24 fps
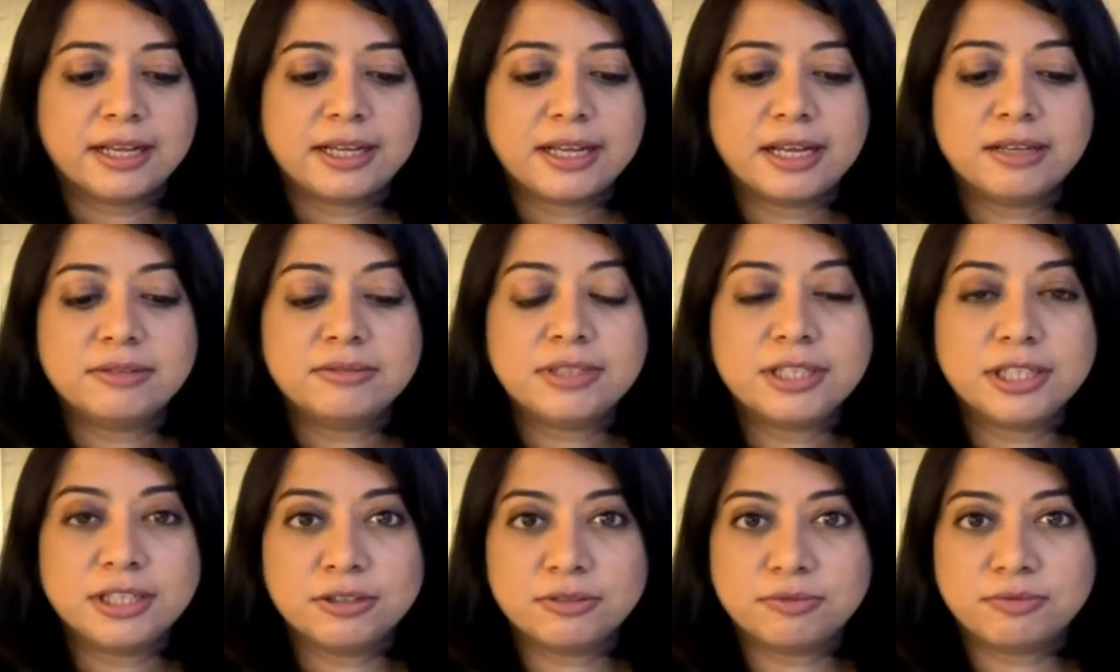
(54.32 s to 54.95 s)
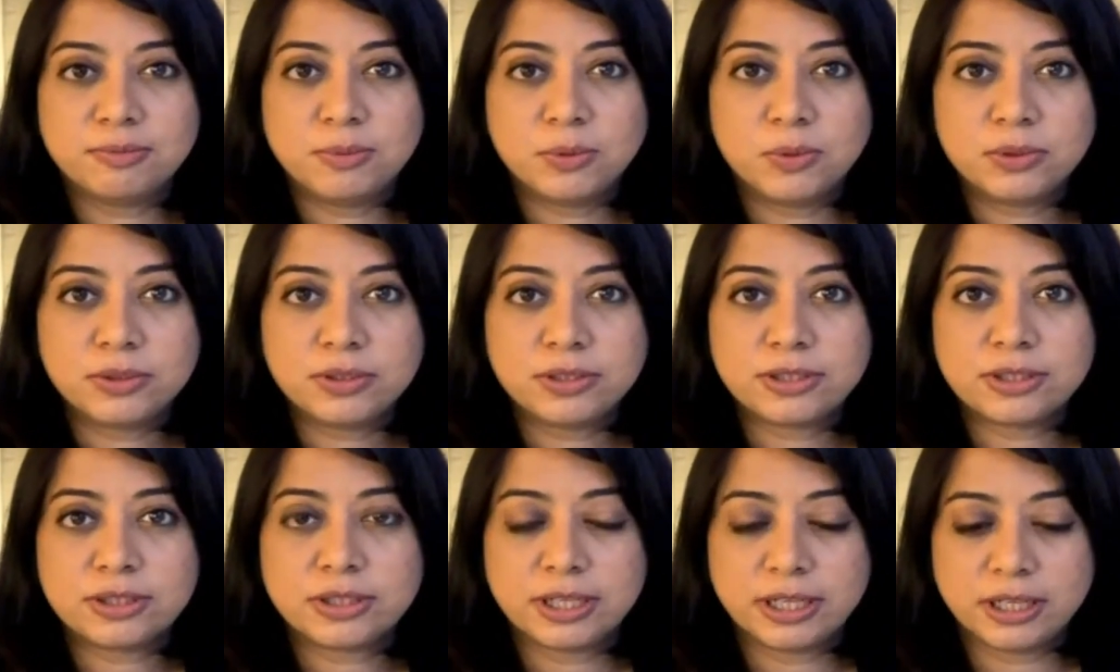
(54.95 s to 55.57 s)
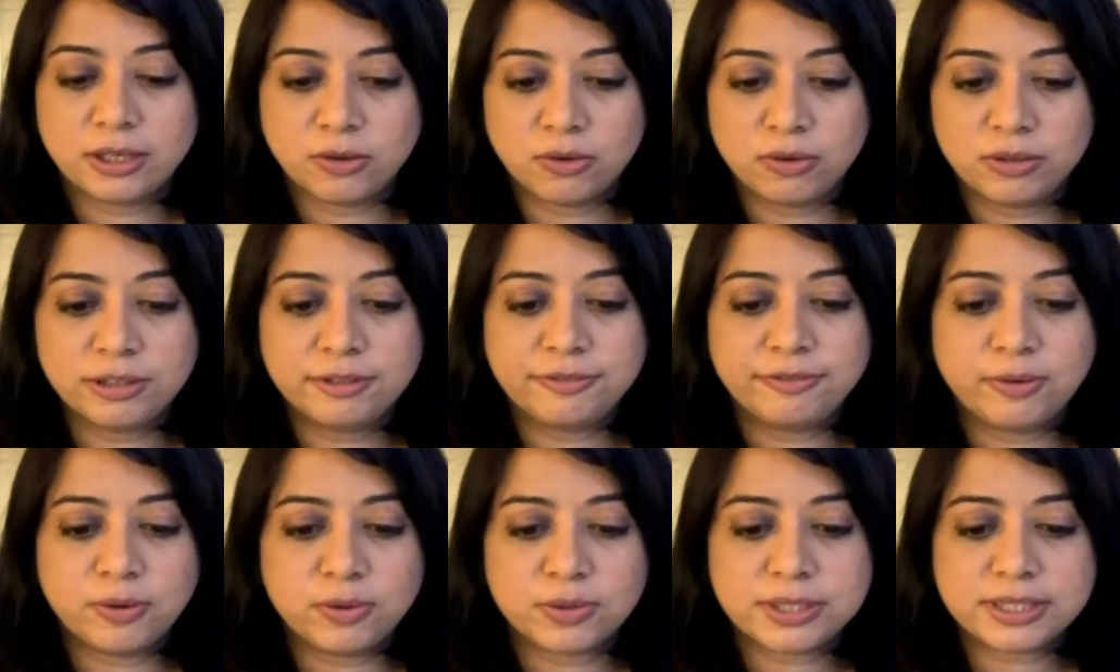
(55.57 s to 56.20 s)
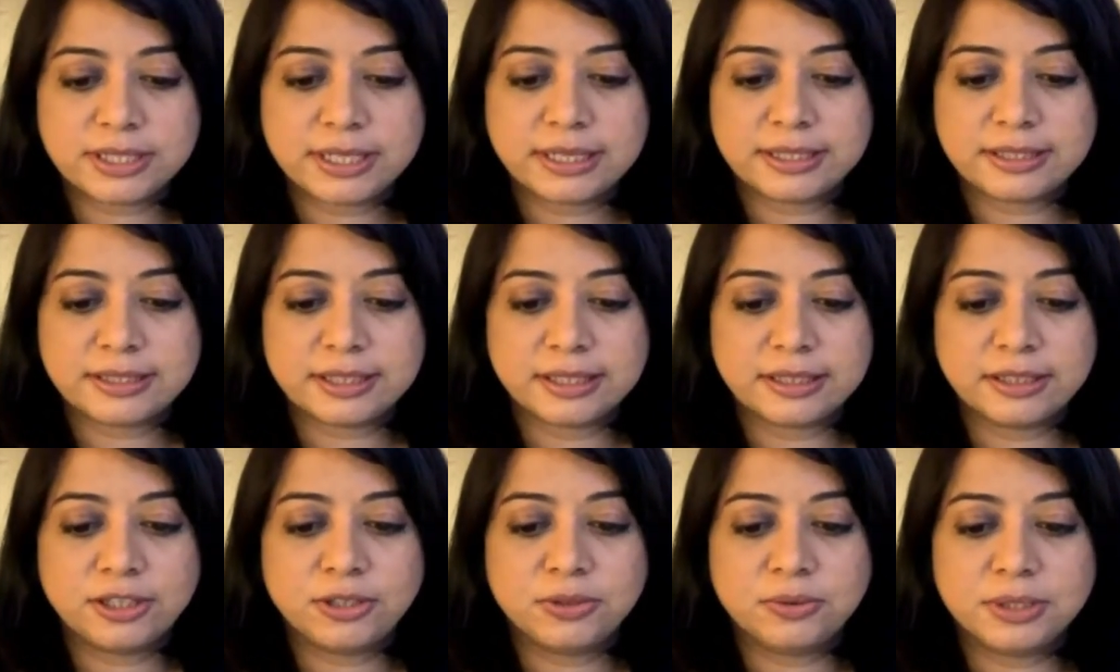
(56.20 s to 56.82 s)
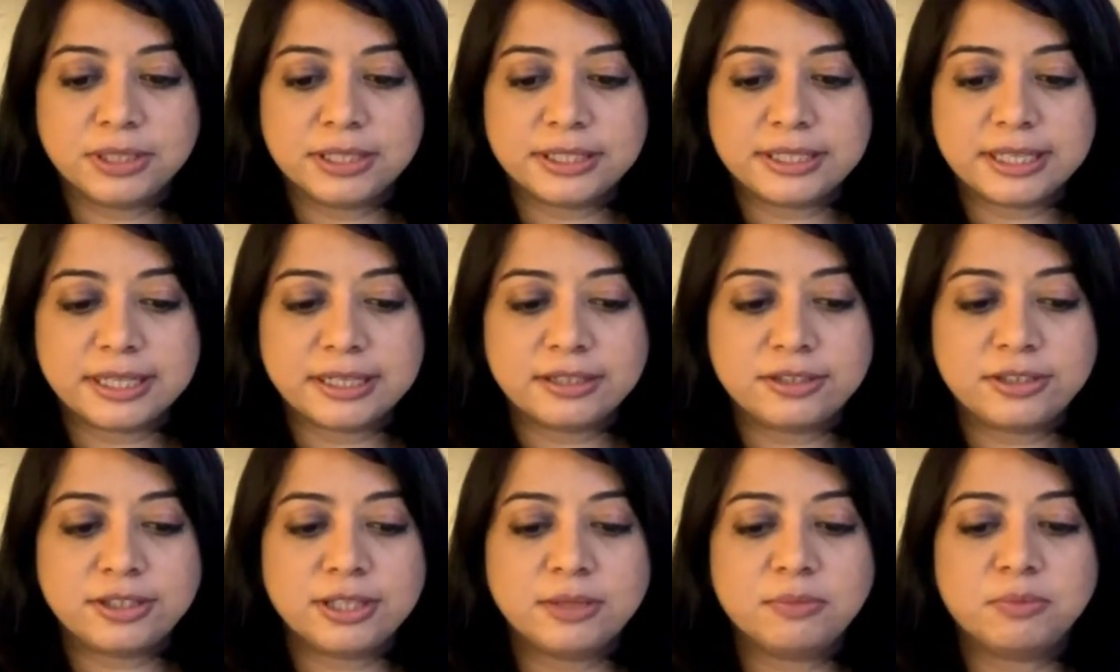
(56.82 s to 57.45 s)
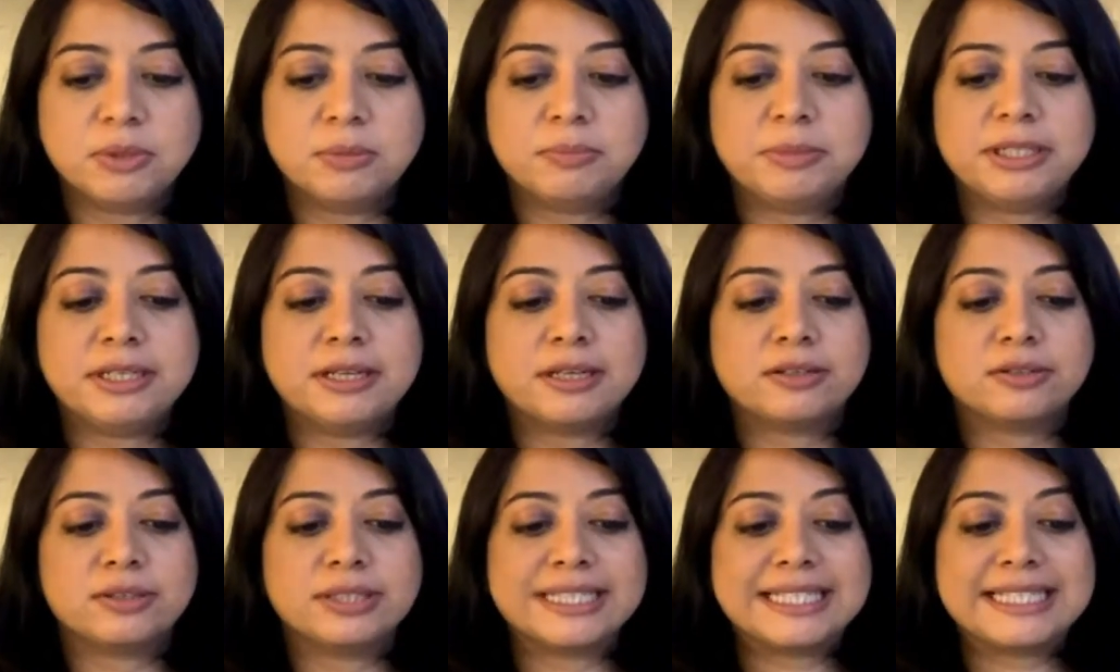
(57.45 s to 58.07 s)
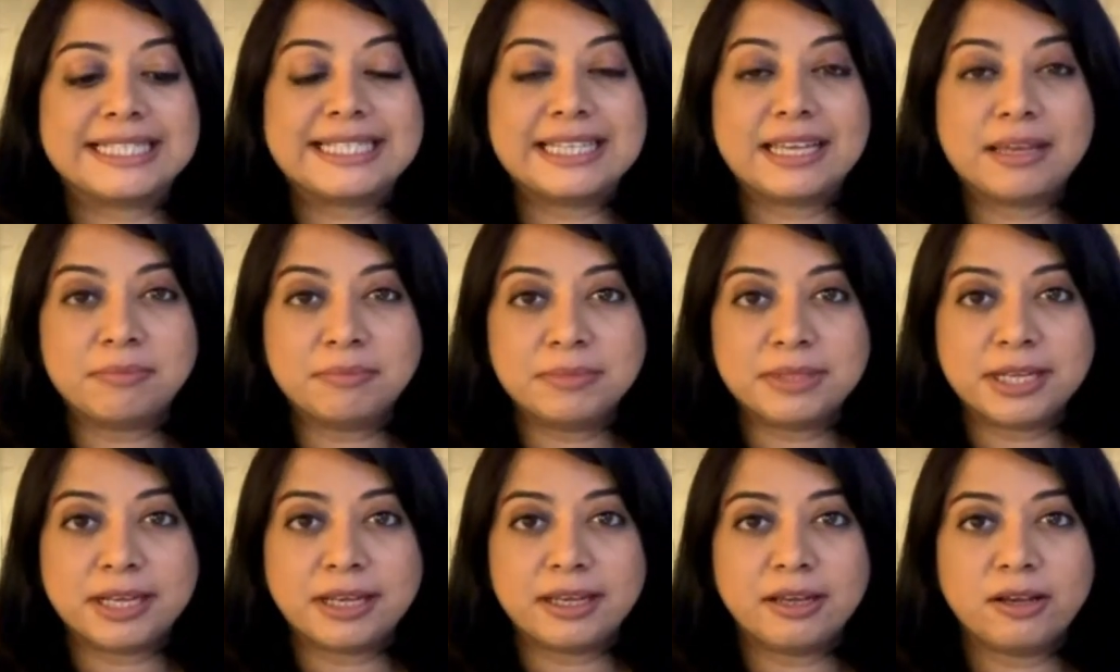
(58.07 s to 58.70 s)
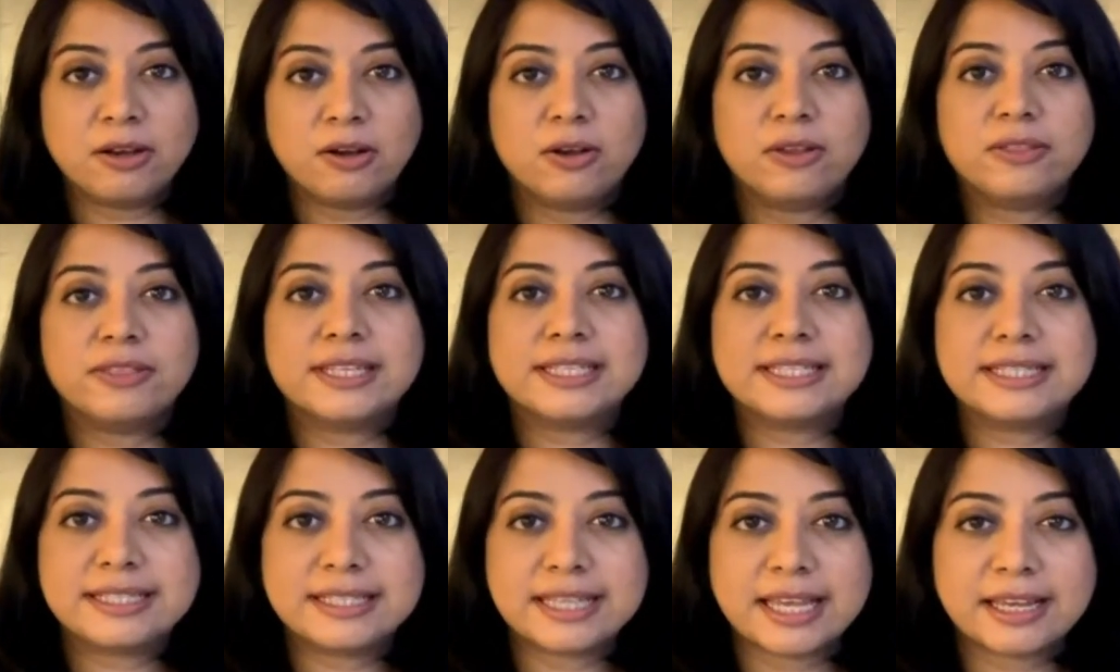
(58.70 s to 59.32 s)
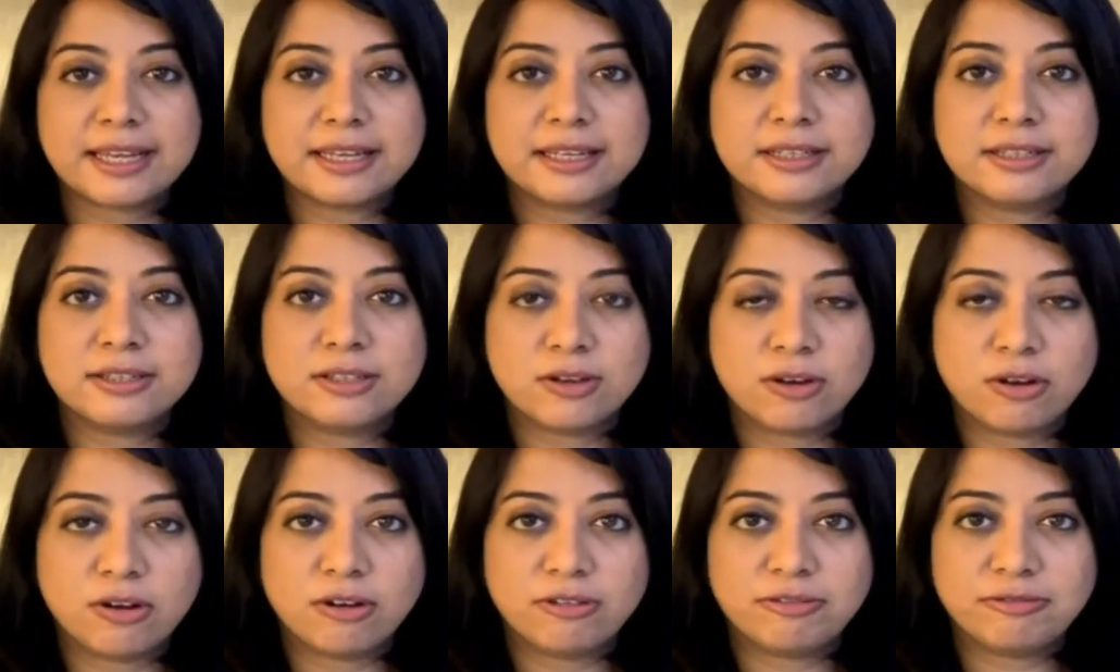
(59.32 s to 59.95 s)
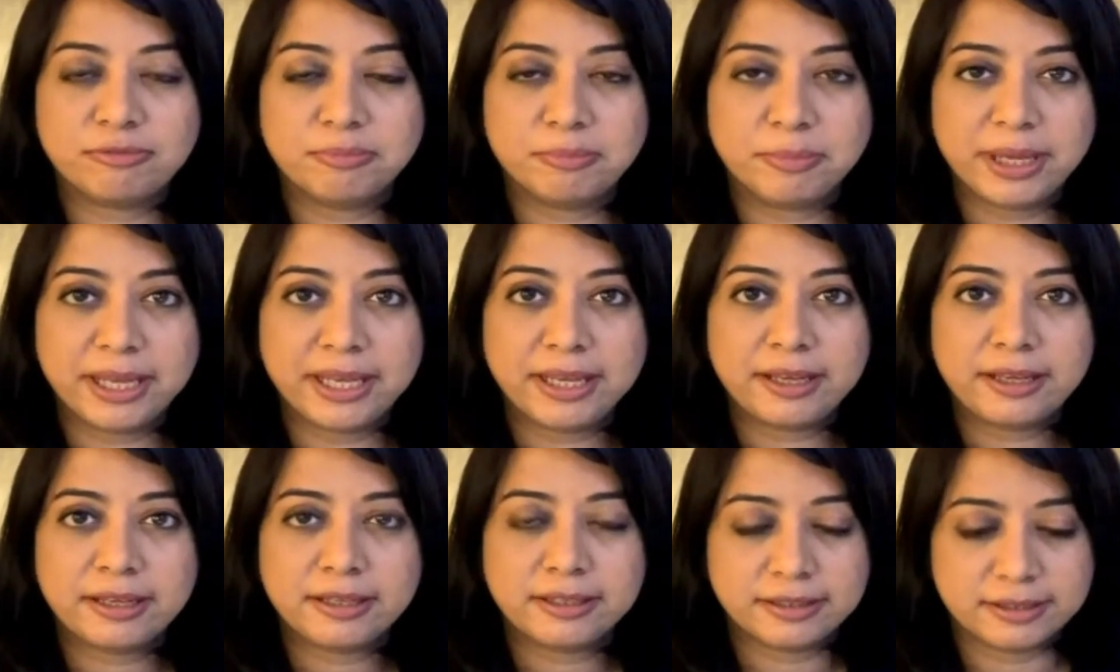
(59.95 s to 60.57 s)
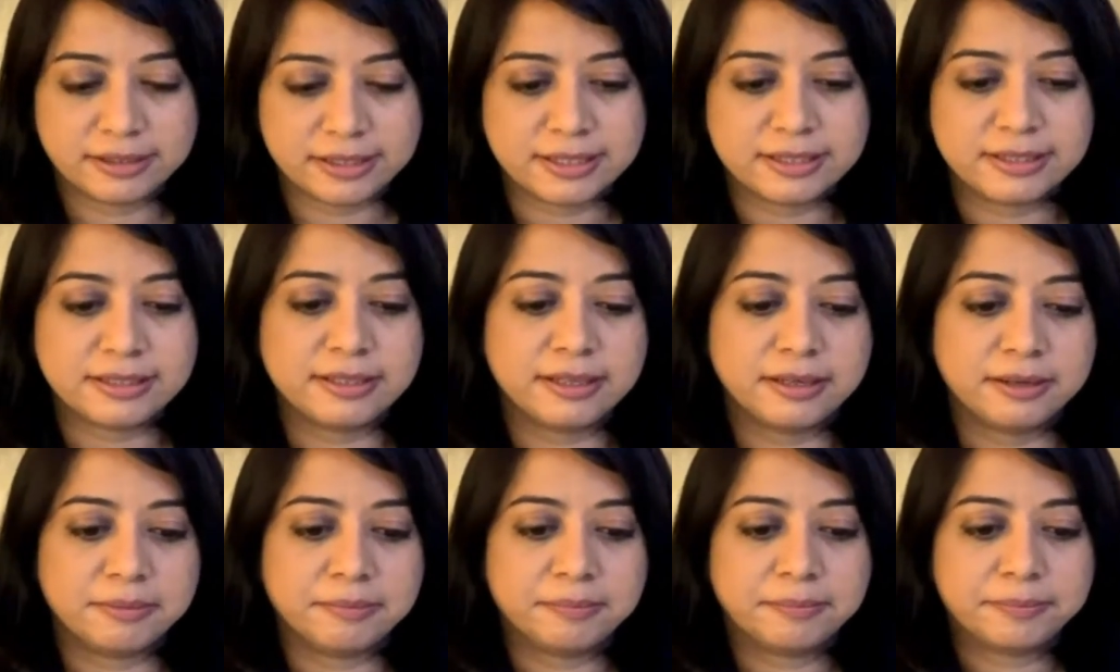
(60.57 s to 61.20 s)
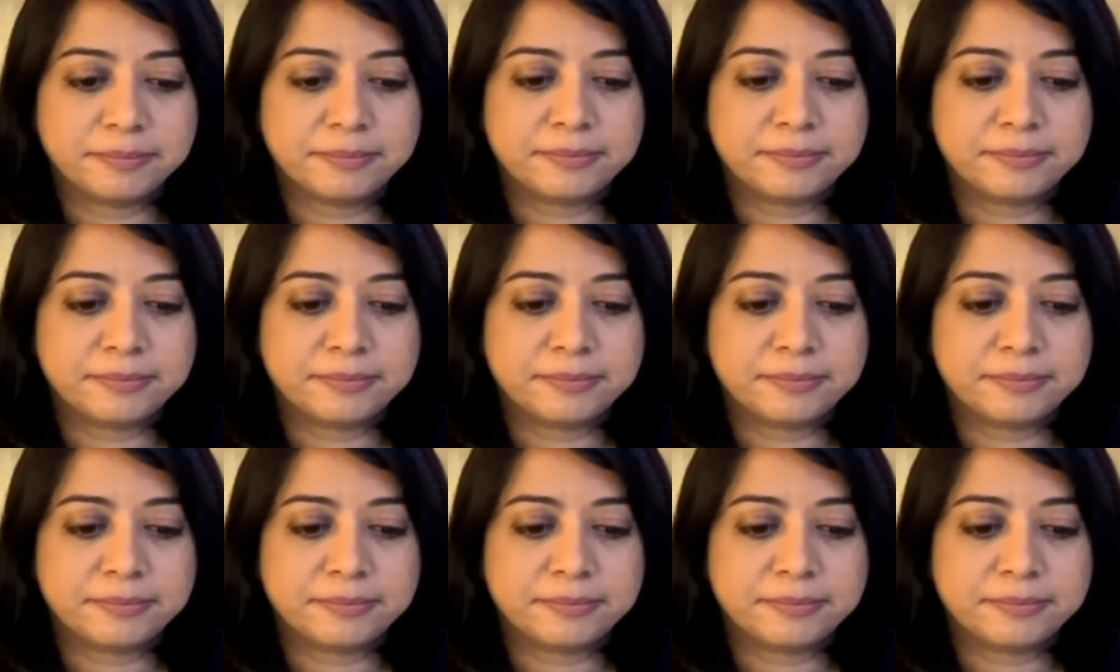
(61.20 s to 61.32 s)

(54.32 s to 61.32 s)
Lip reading: Counting of votes in all the 4 states and the Union Territory will be done on the same day on the 2nd of May this year.